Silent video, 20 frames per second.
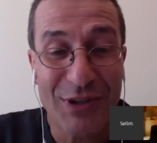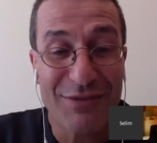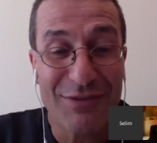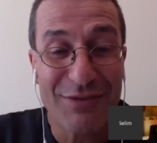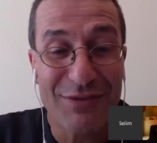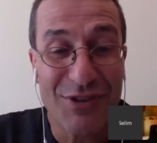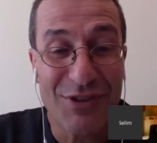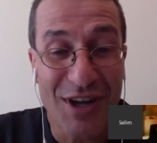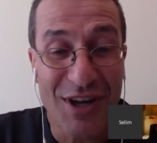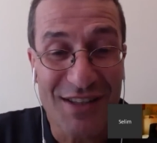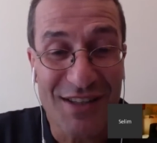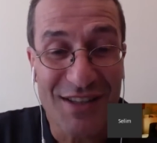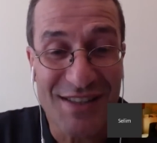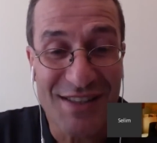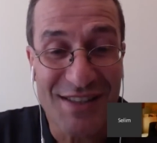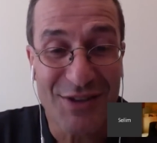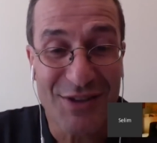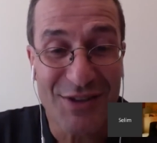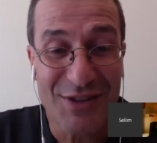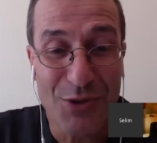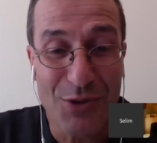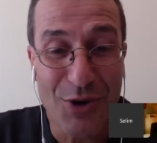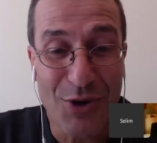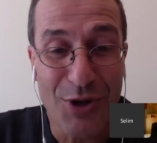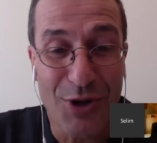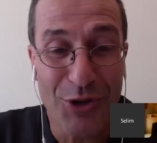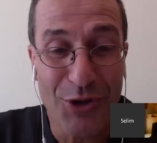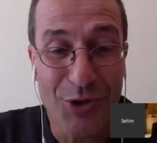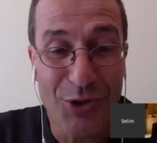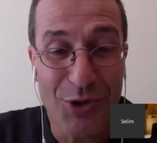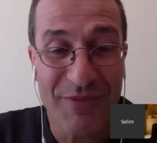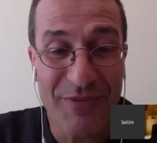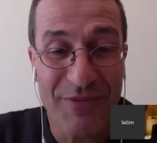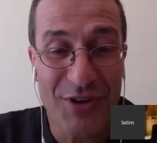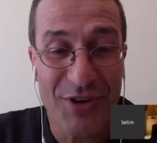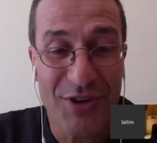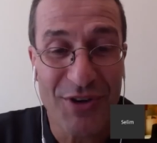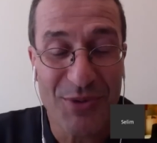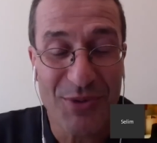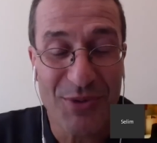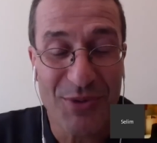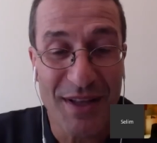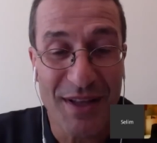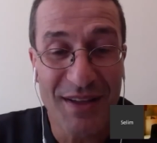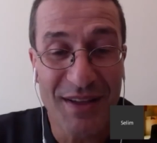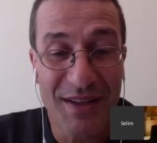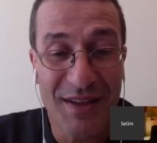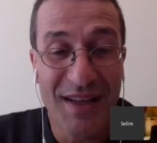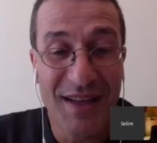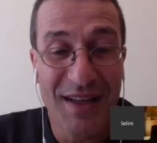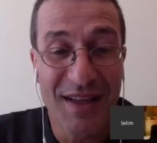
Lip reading: LaFrance, and you all know him very well,